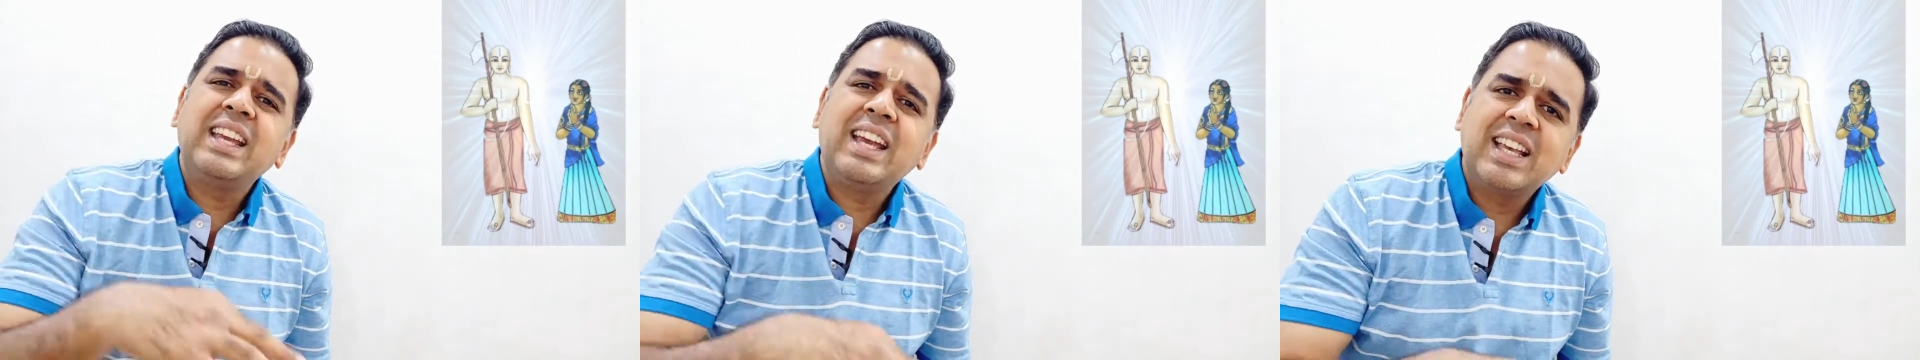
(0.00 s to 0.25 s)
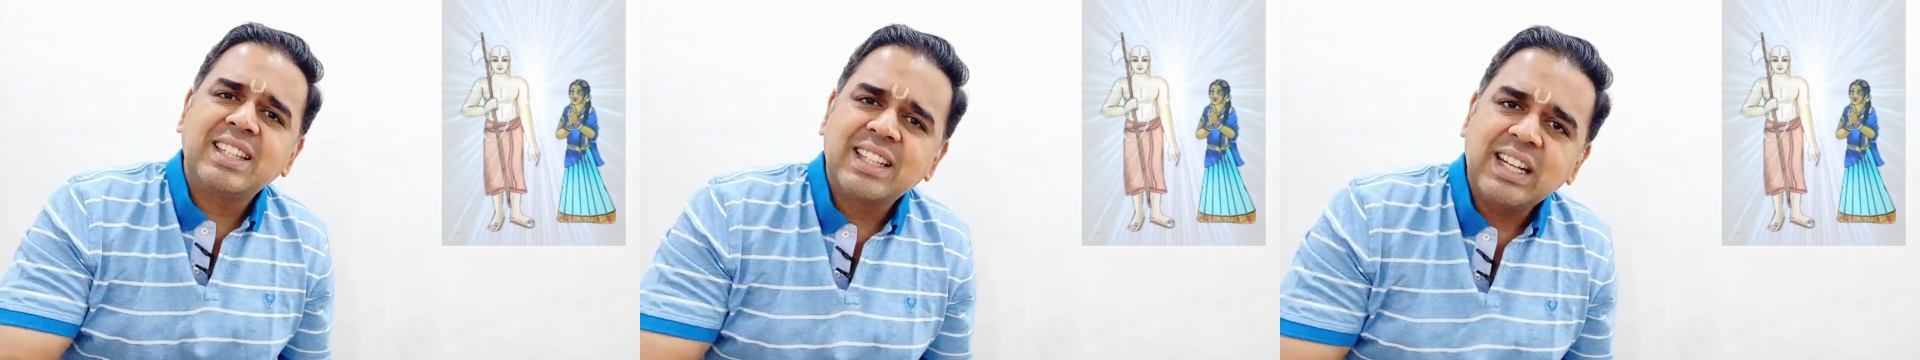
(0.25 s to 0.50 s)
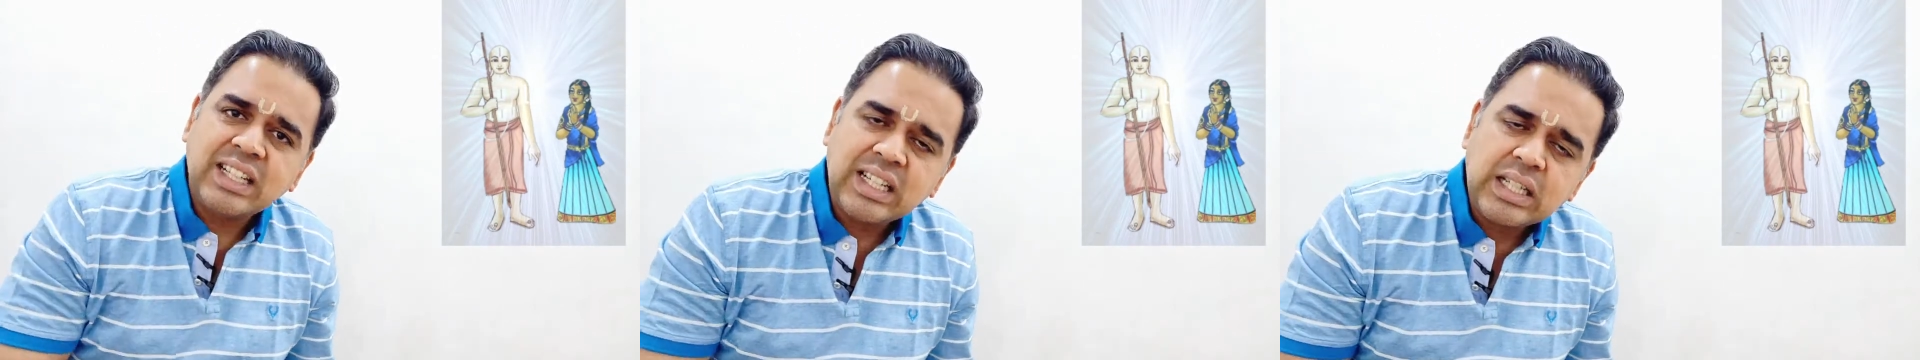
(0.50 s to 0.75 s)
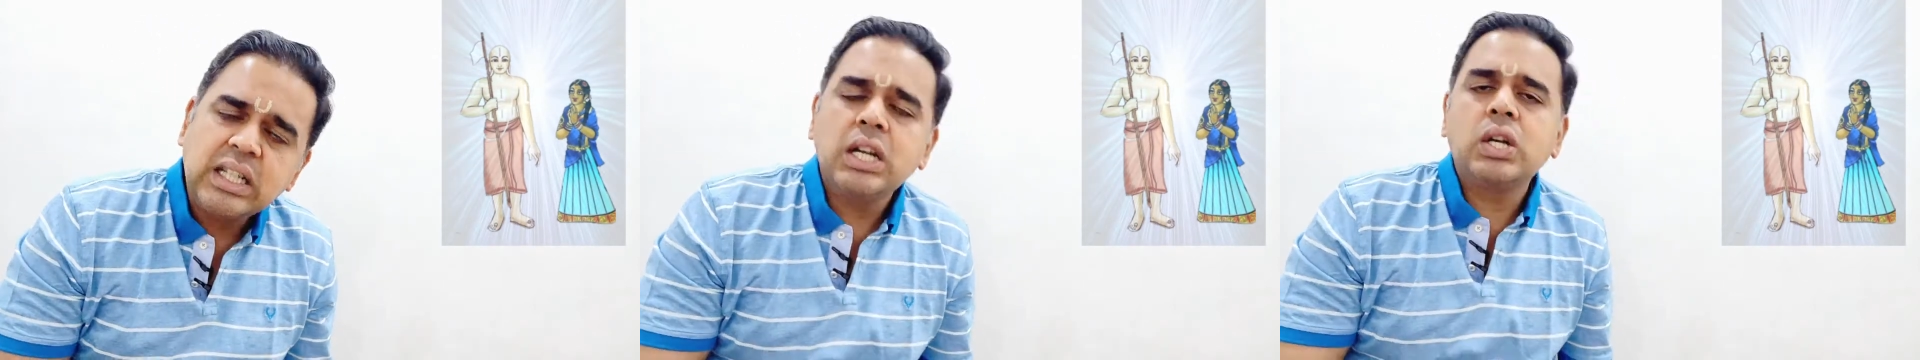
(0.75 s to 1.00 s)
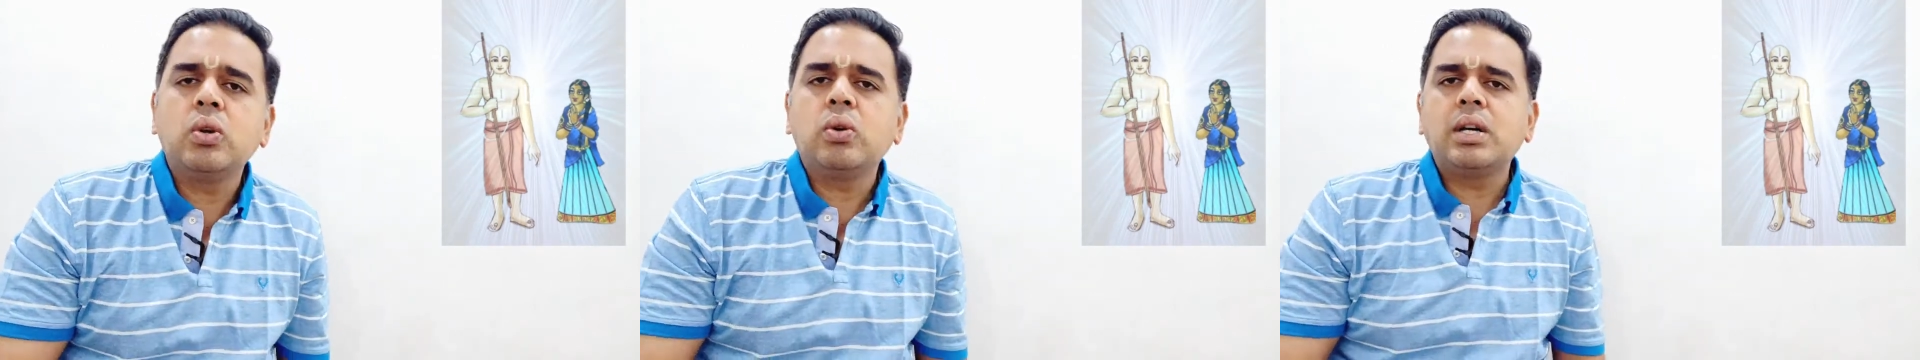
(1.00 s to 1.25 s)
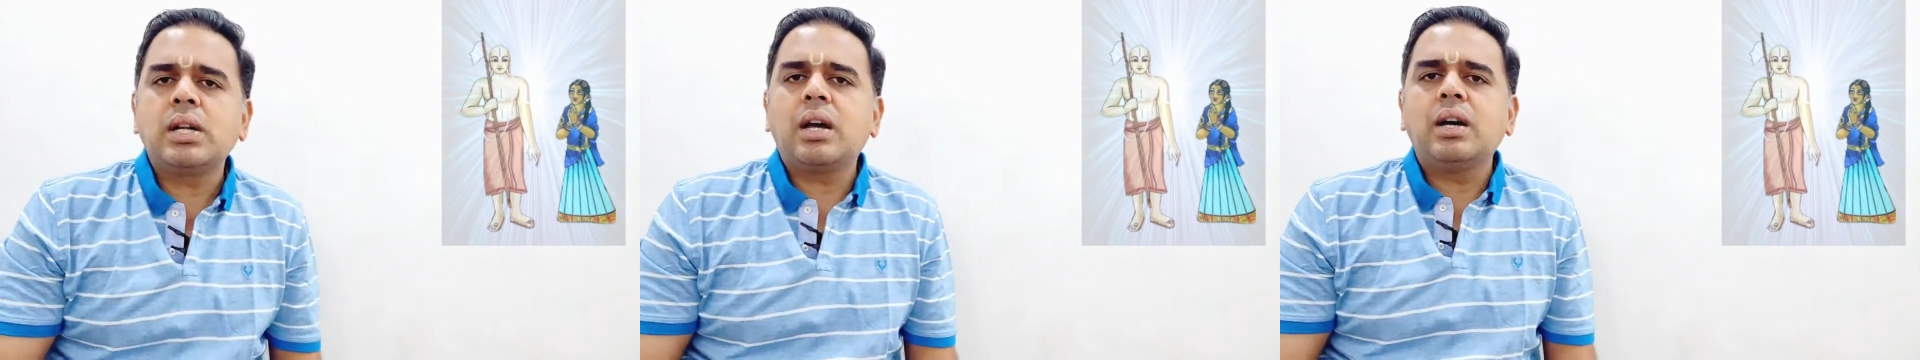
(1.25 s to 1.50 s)
has returned to
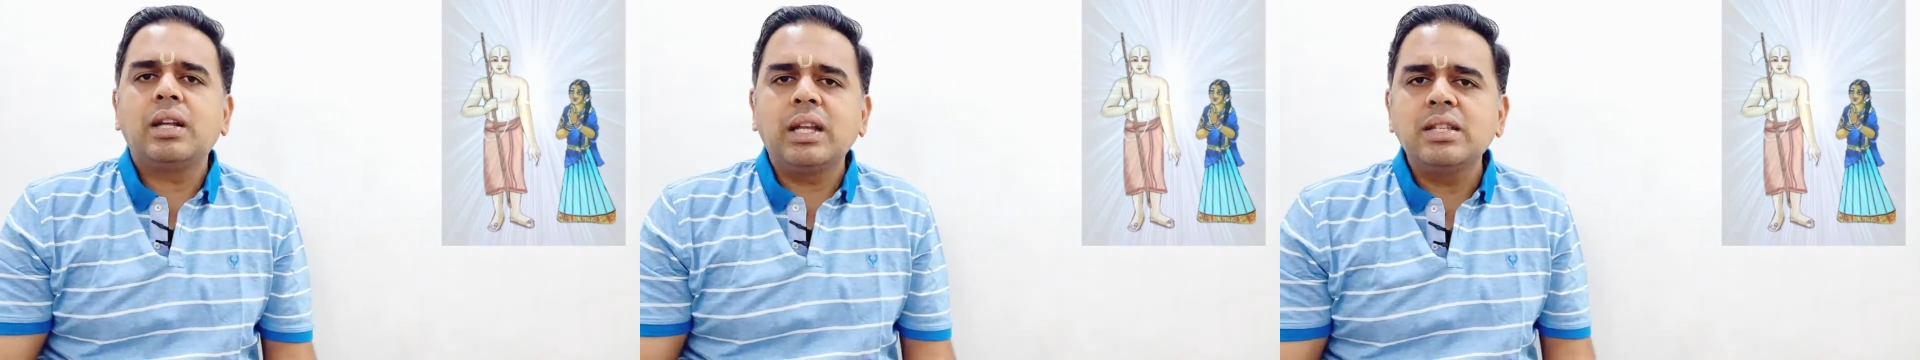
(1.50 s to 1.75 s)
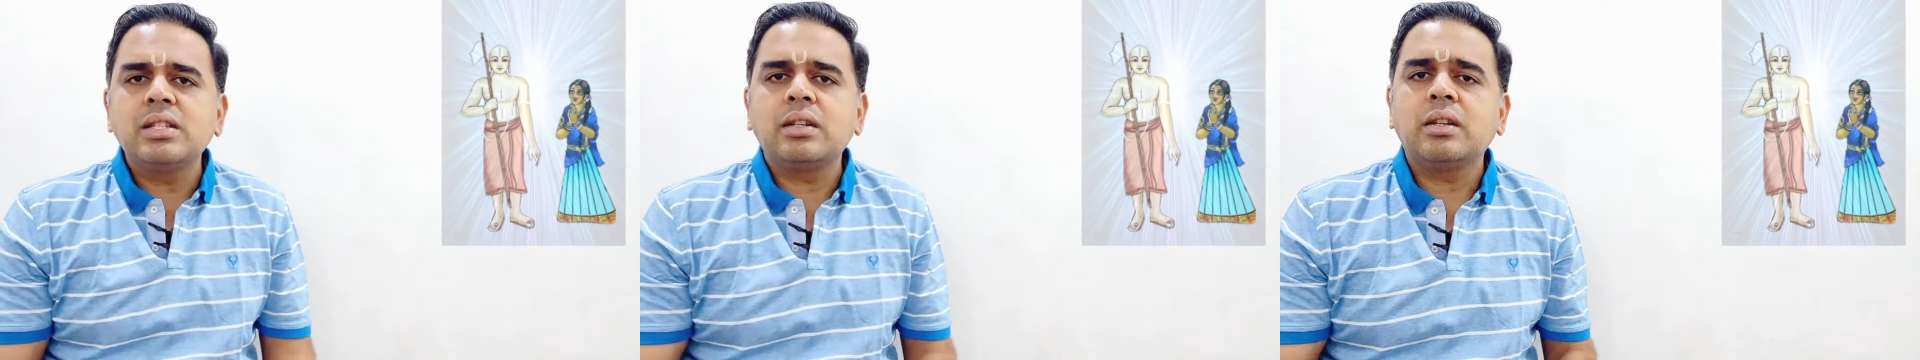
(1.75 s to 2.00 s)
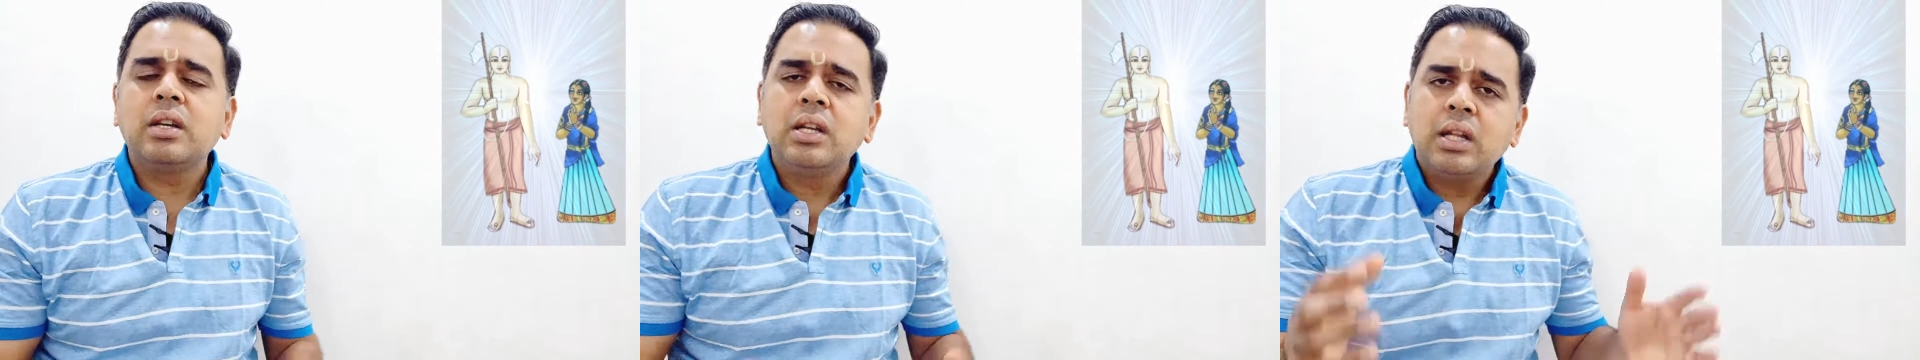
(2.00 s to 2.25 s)
her region,